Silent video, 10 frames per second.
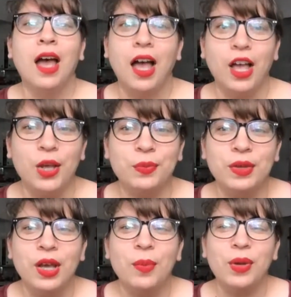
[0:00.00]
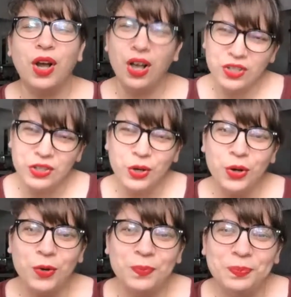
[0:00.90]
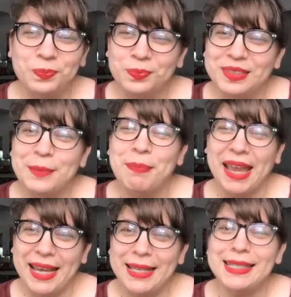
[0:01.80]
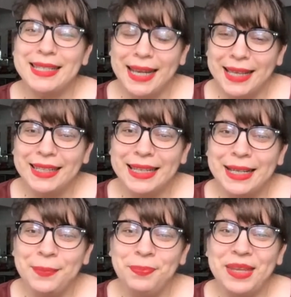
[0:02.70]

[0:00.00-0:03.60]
But also... Man, Stanley,